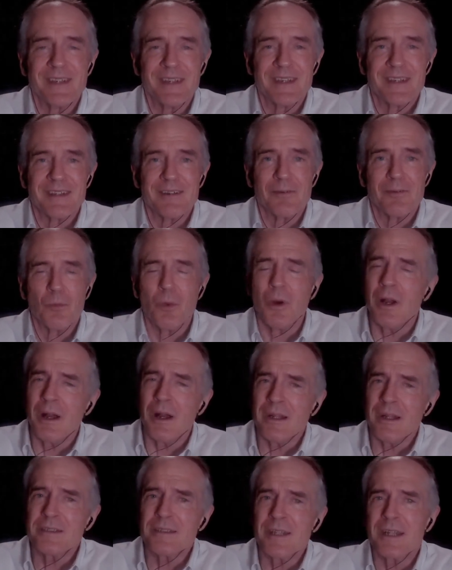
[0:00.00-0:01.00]
Yeah,
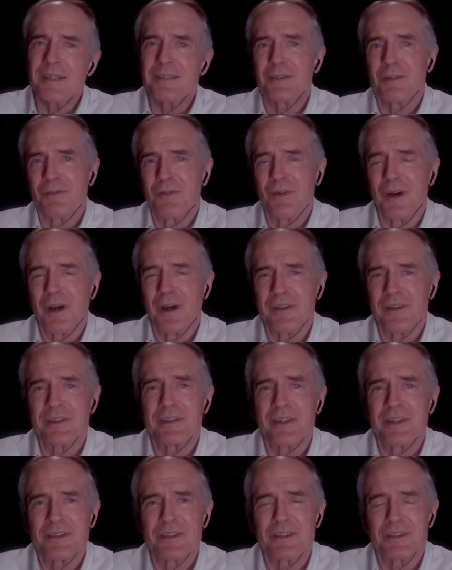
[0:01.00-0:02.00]
well, it's not so fine.
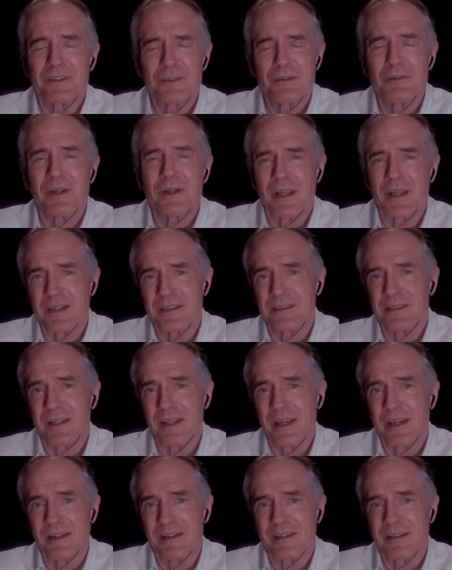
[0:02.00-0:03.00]
There's a suit against
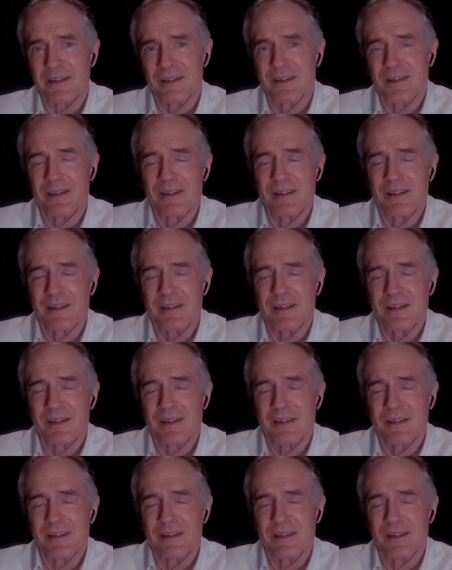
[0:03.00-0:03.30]
that.